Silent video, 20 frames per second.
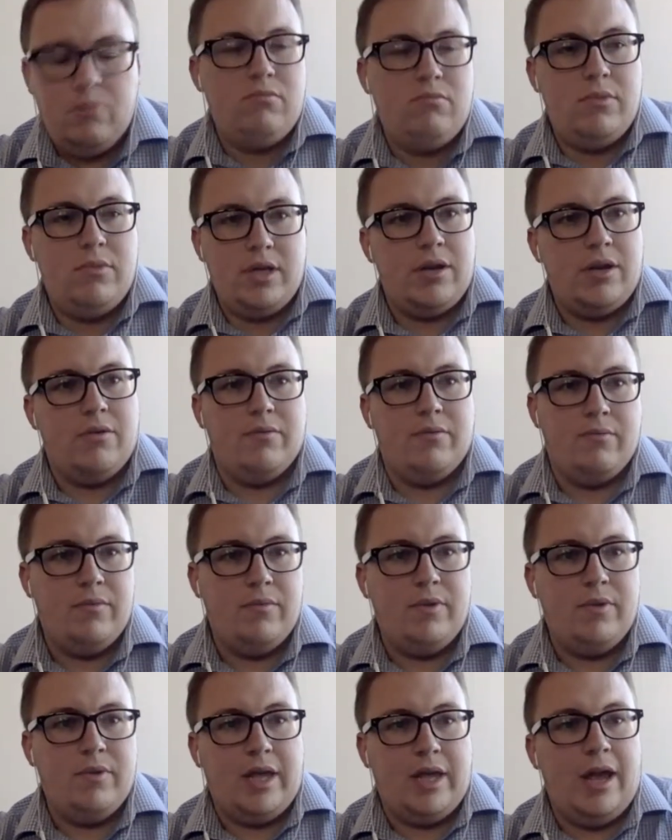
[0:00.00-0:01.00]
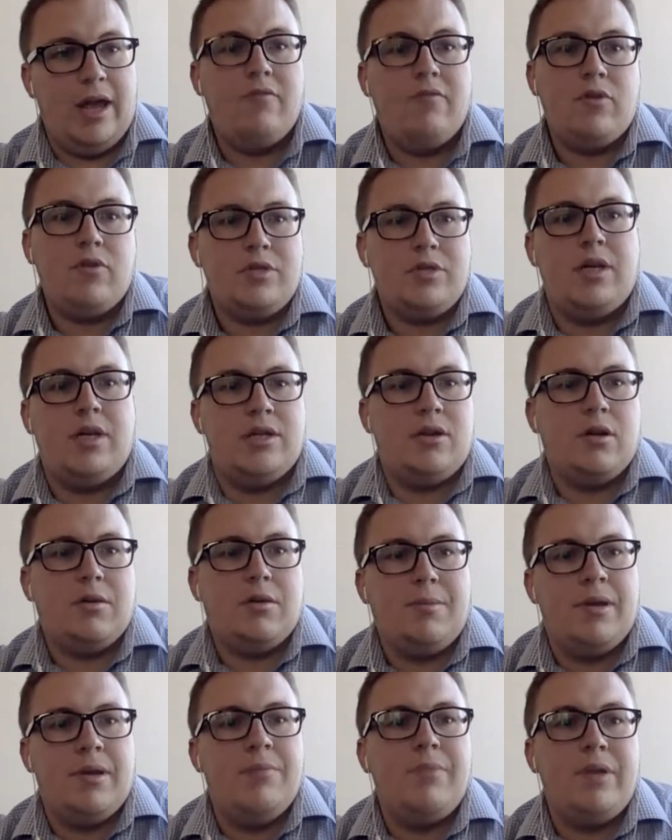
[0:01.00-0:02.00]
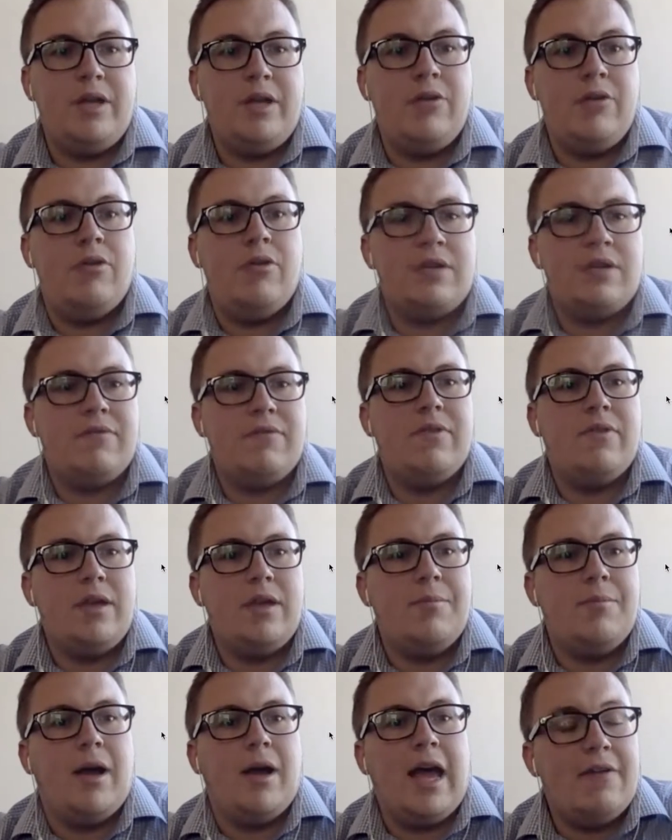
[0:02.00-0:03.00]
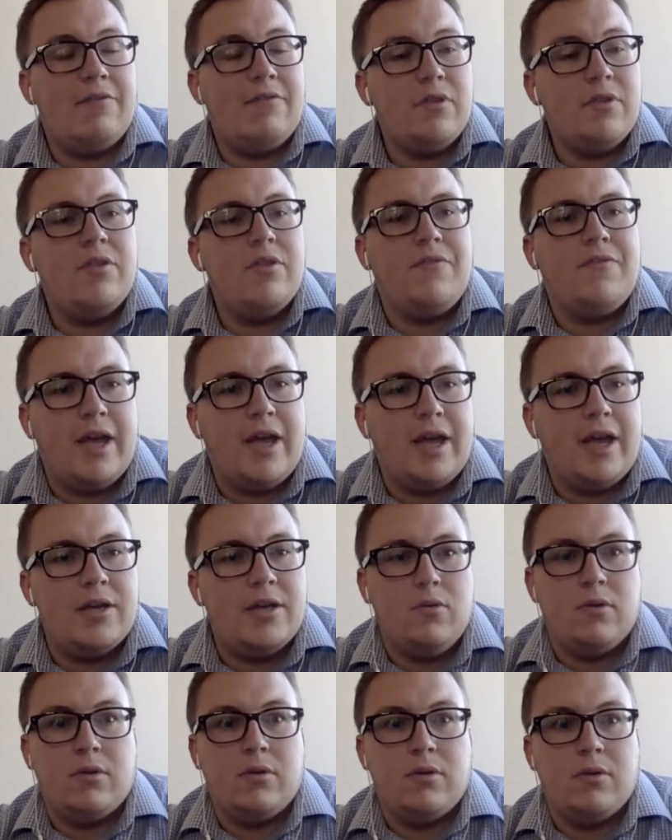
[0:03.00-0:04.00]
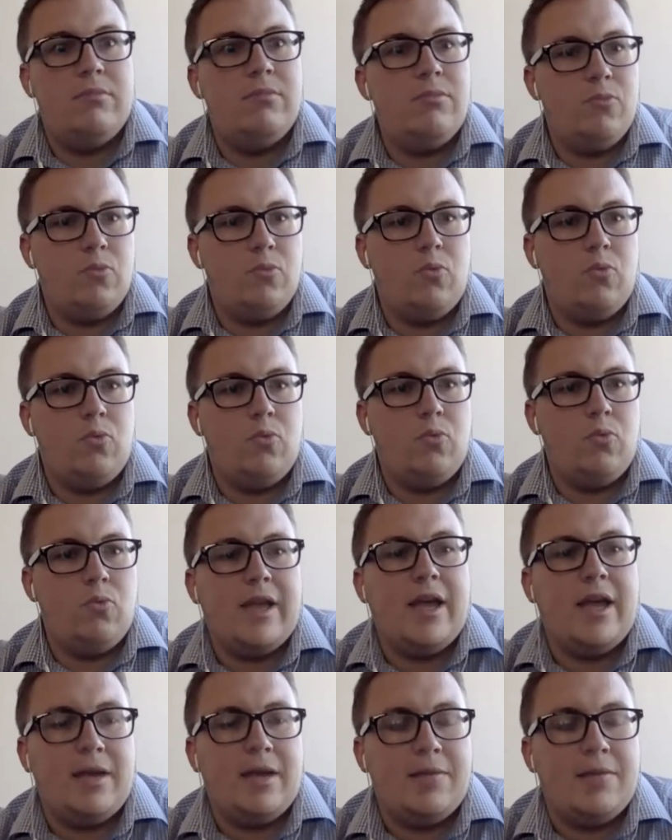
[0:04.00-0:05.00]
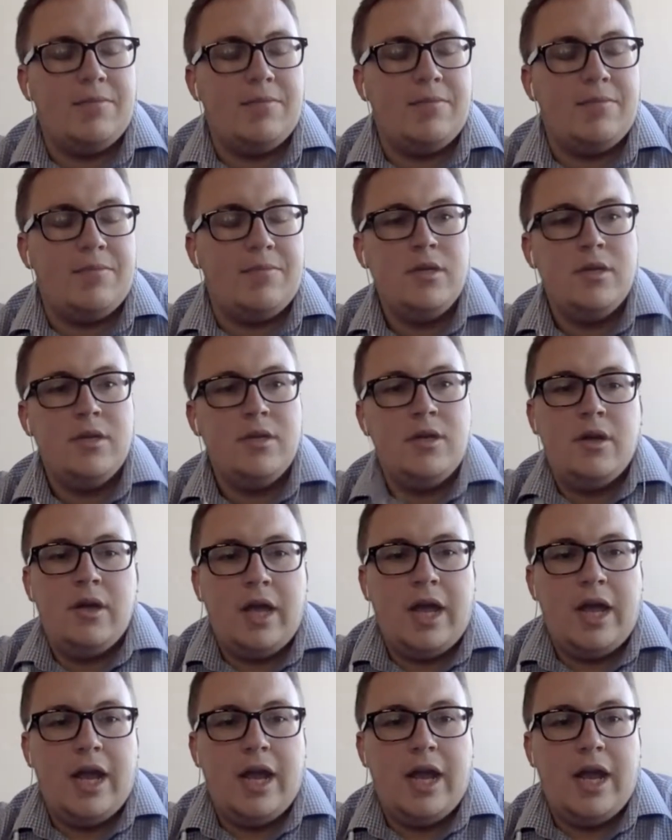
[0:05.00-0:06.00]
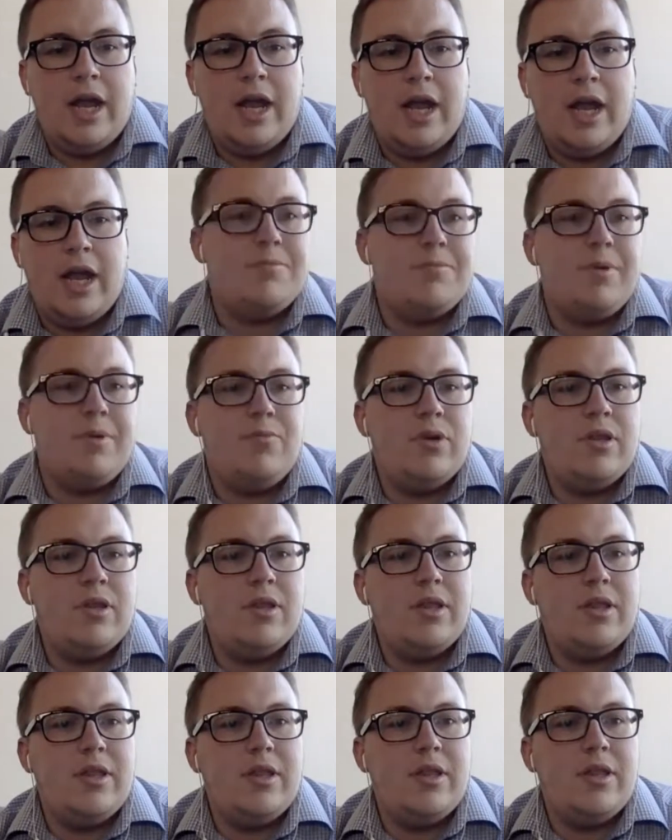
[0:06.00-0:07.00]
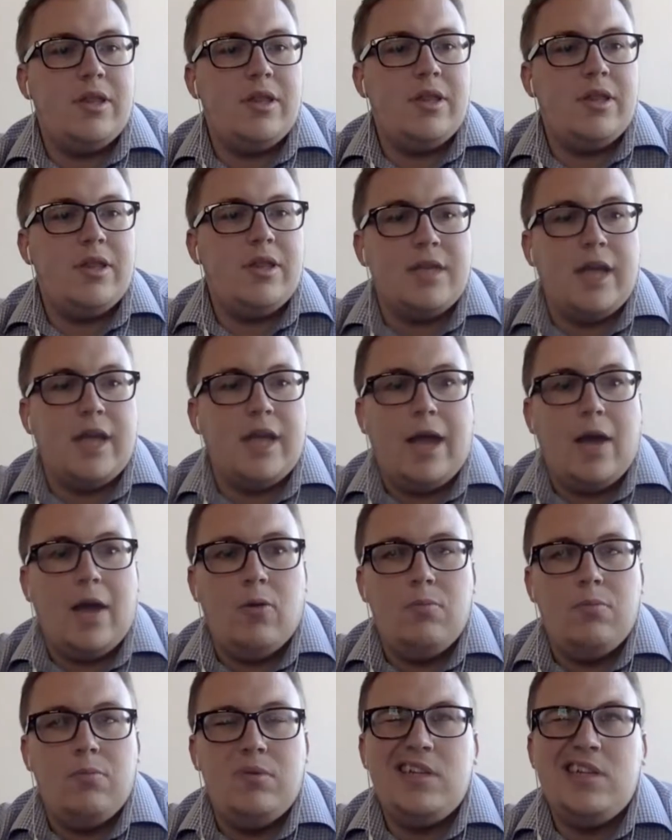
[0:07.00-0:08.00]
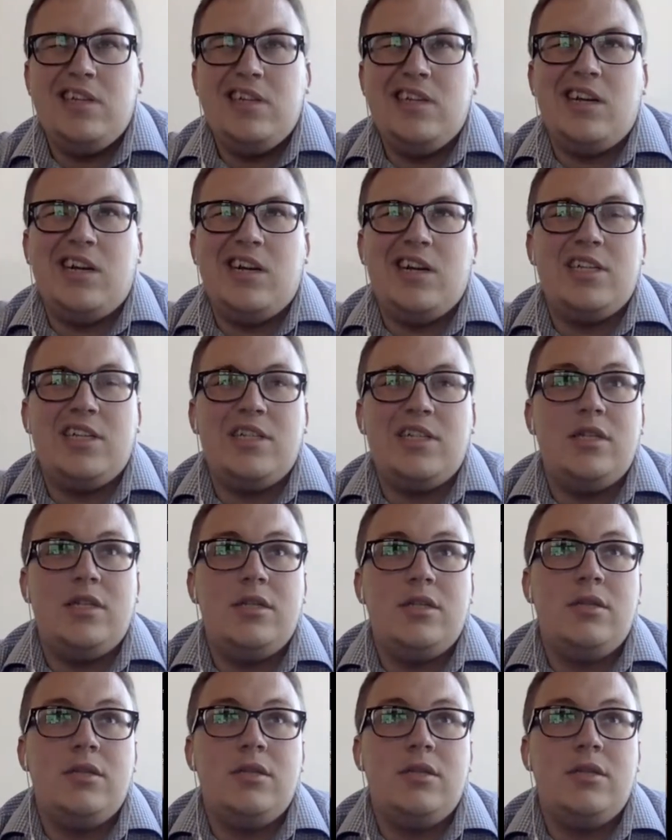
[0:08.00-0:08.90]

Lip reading: you know, yeah, of course you got to talk about it, but you also have to think about after the fact, or what if that happened. I think that's been one of the things that's helped us